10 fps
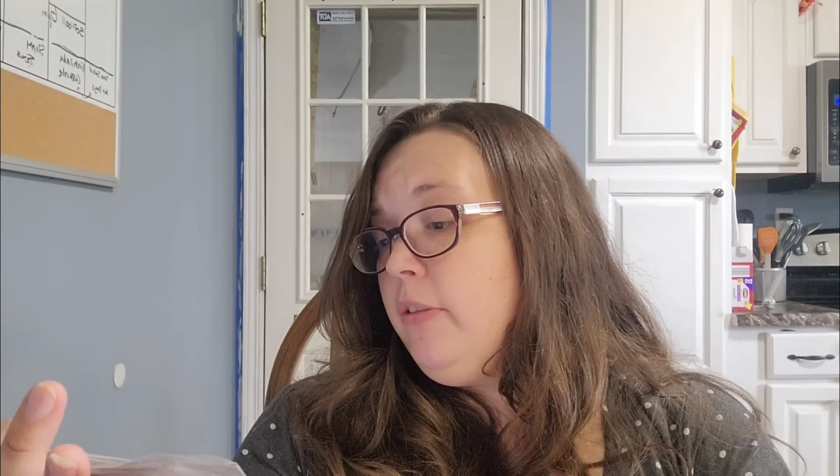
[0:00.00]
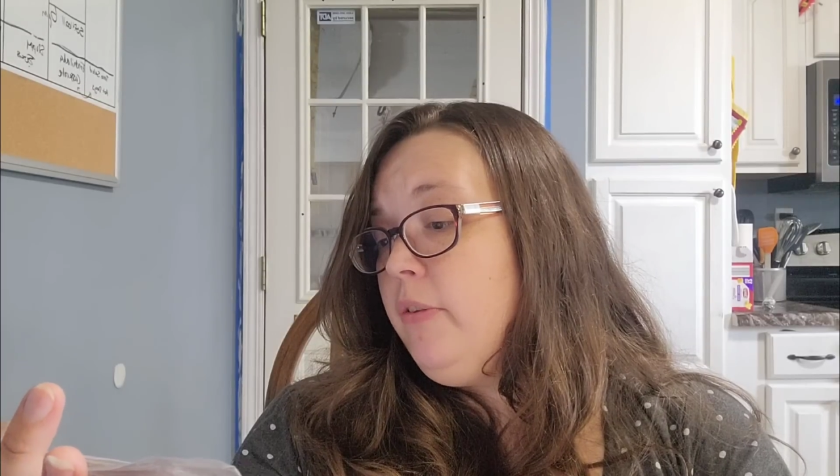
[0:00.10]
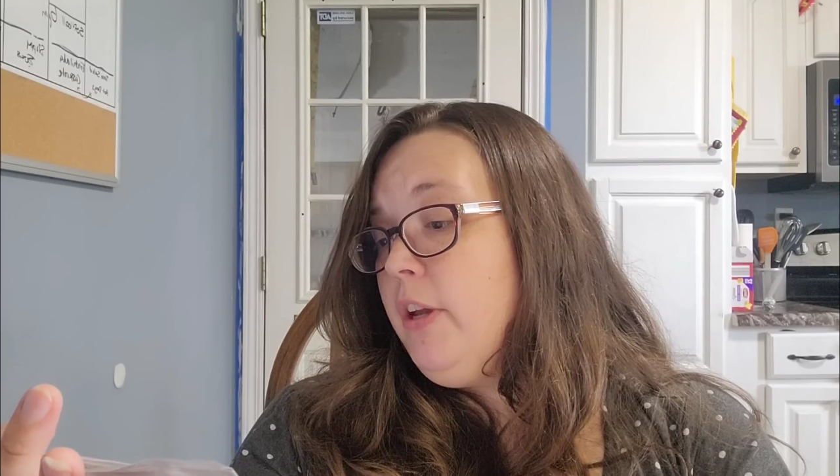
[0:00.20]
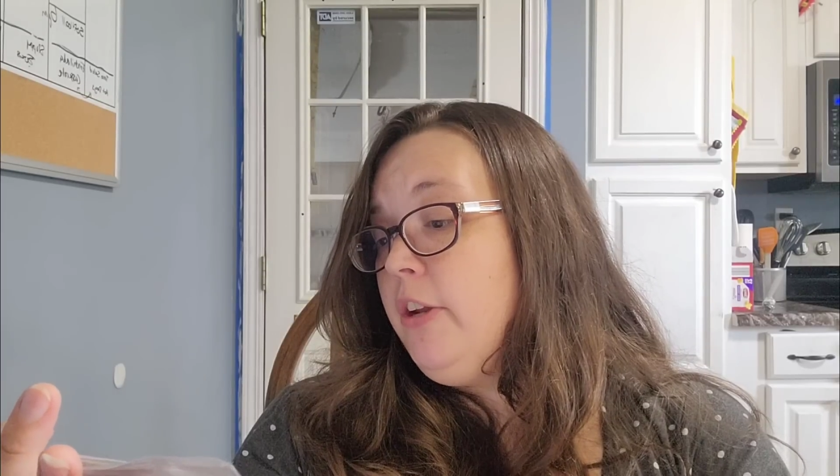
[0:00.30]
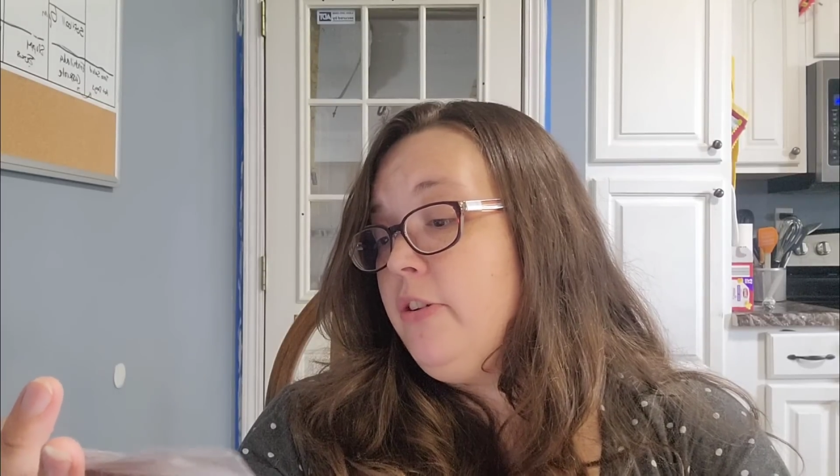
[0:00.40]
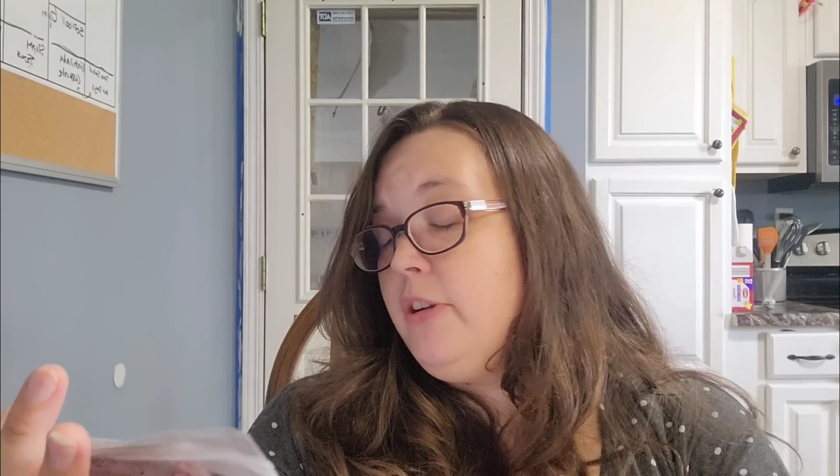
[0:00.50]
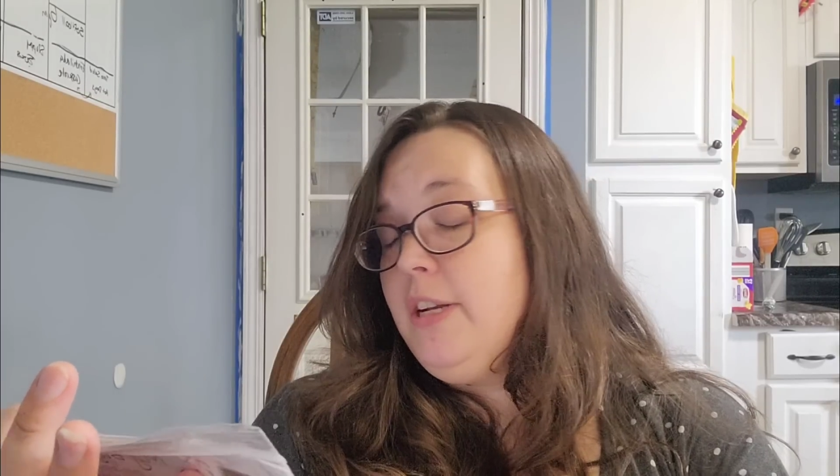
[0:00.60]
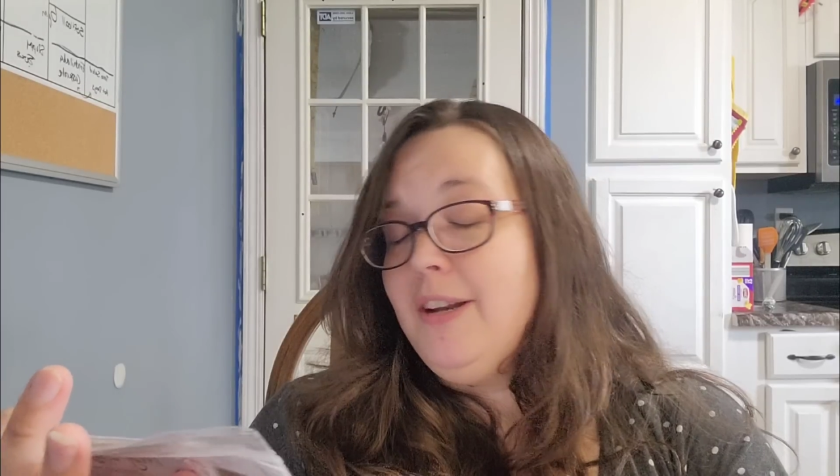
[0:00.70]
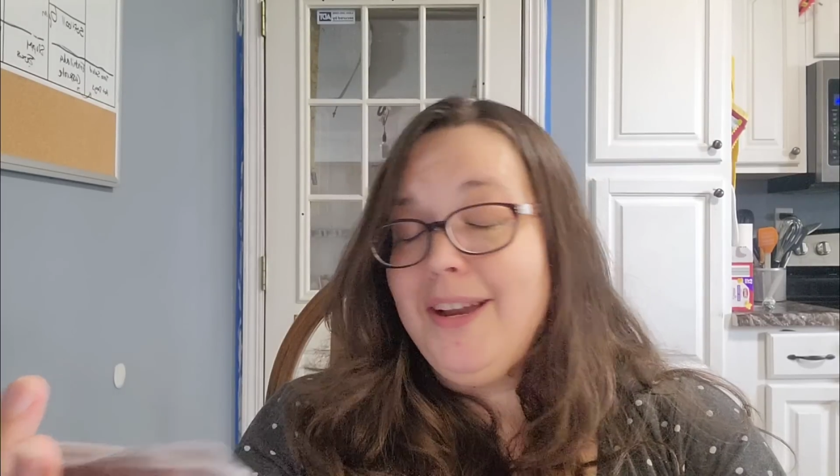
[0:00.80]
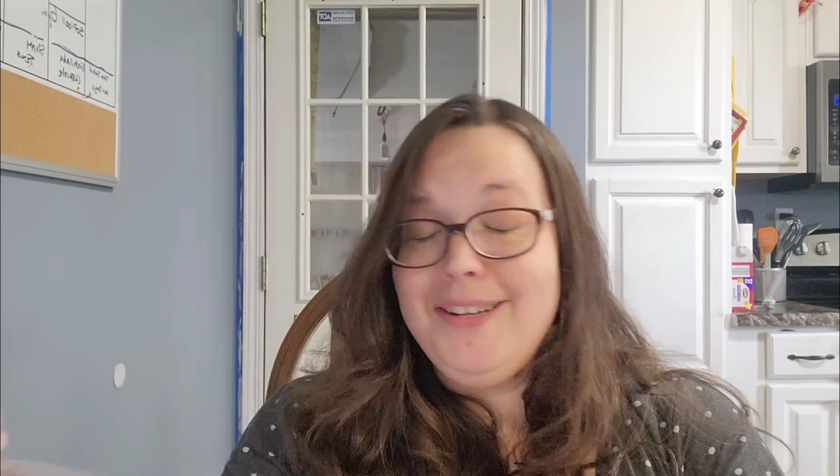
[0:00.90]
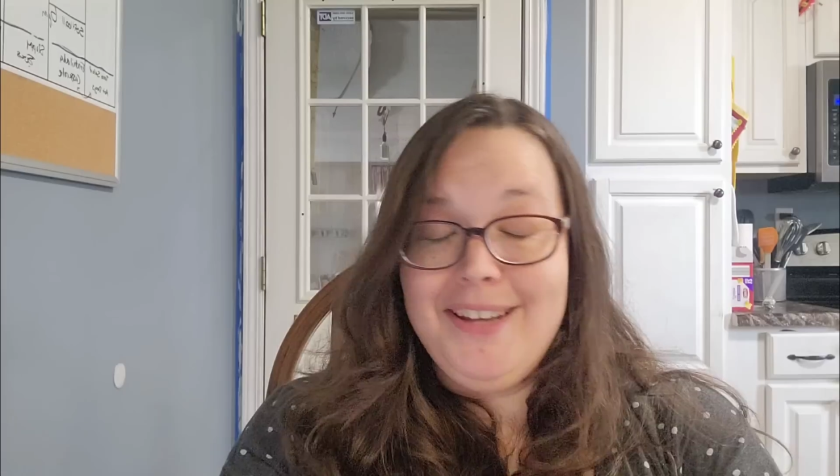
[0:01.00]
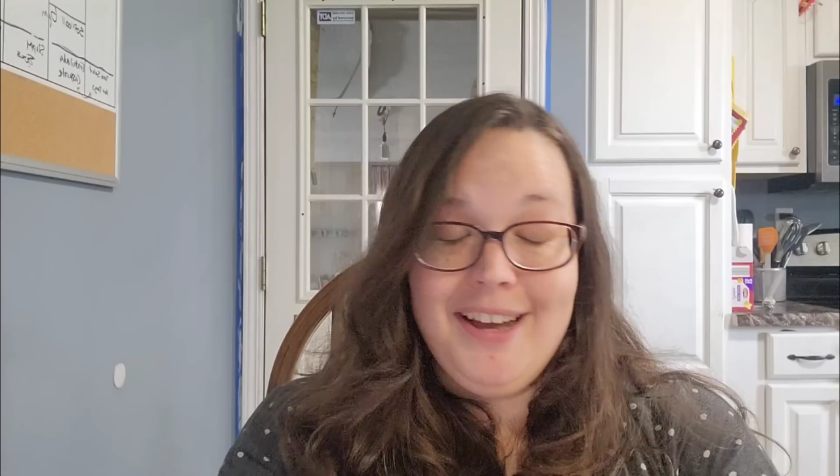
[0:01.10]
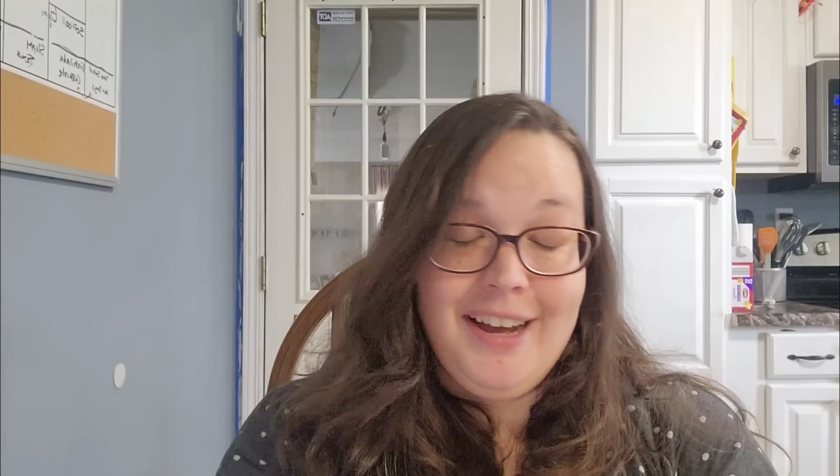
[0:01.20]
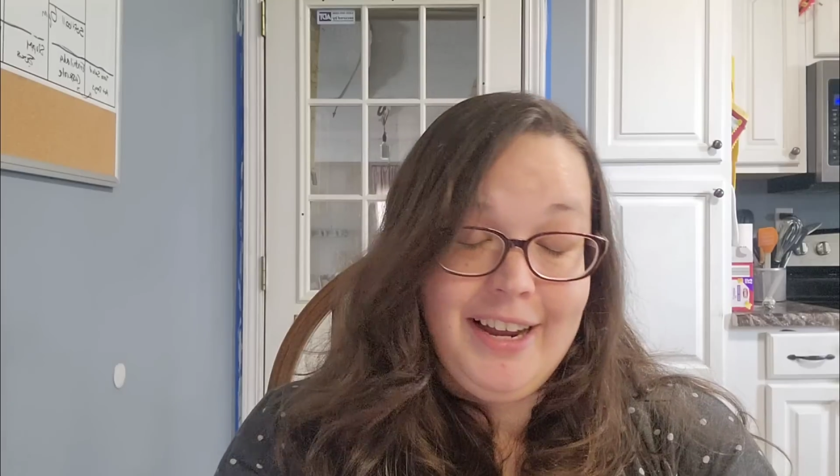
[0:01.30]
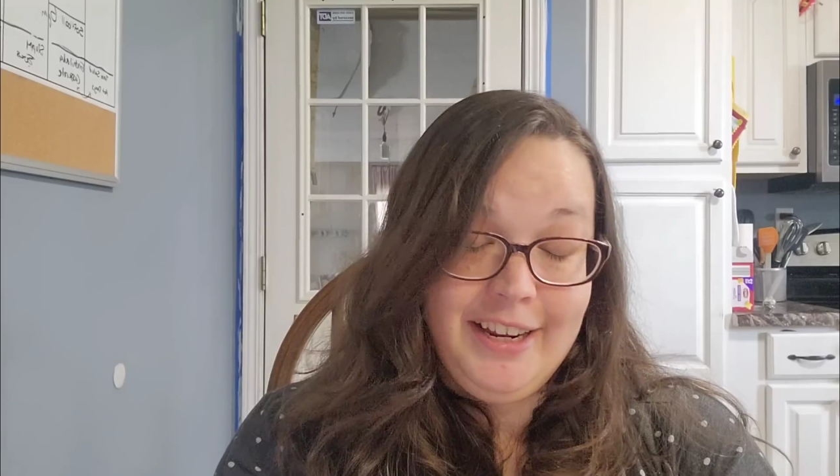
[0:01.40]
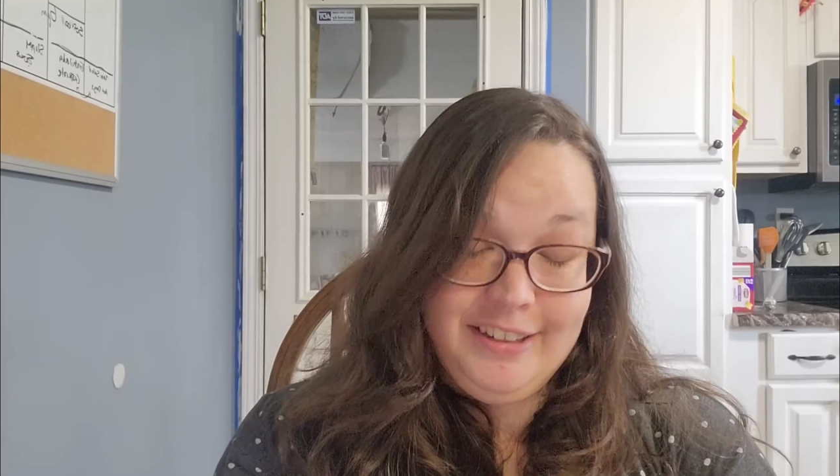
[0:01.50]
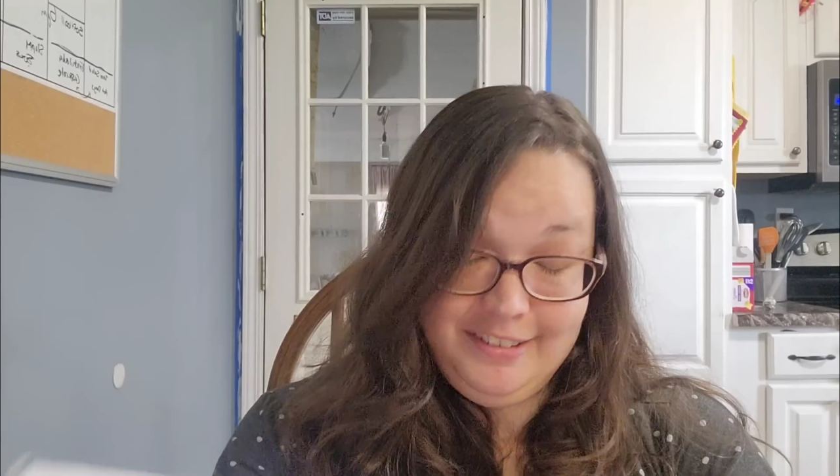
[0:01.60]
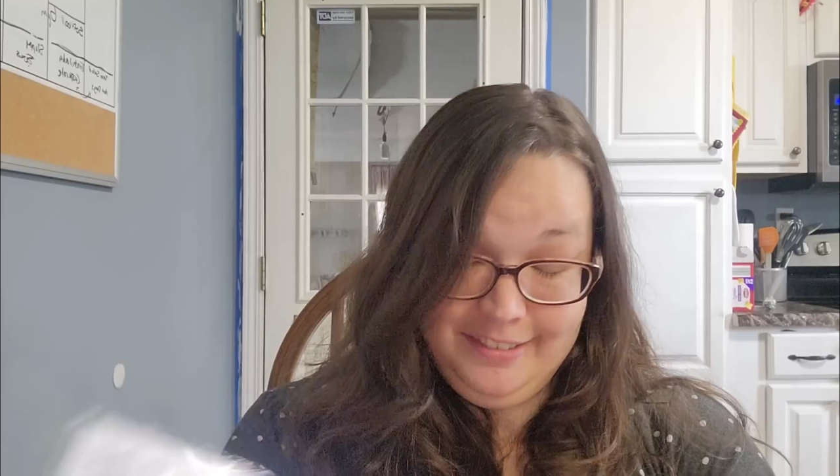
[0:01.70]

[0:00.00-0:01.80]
390 high.